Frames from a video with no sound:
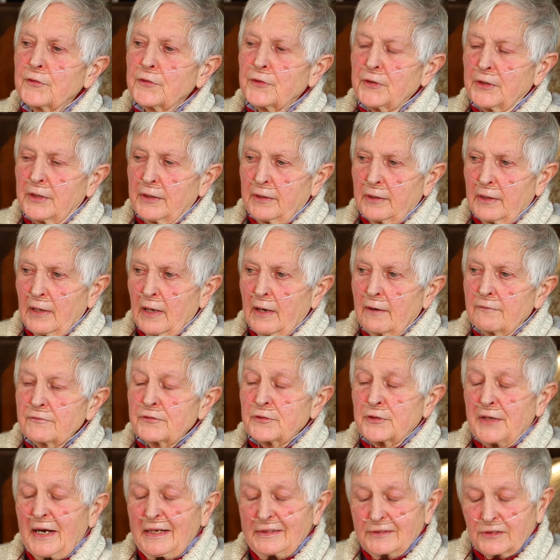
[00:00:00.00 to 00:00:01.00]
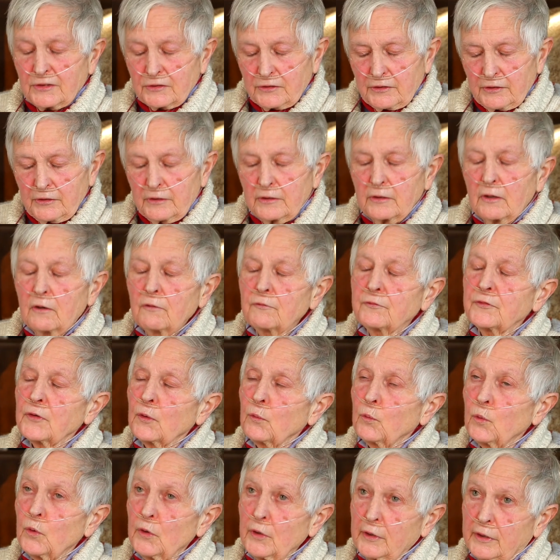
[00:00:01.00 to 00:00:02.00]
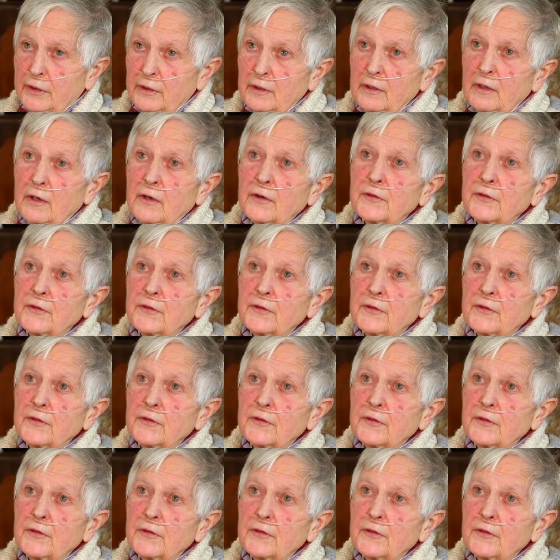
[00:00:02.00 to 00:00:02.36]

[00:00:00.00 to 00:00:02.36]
the veracity of the work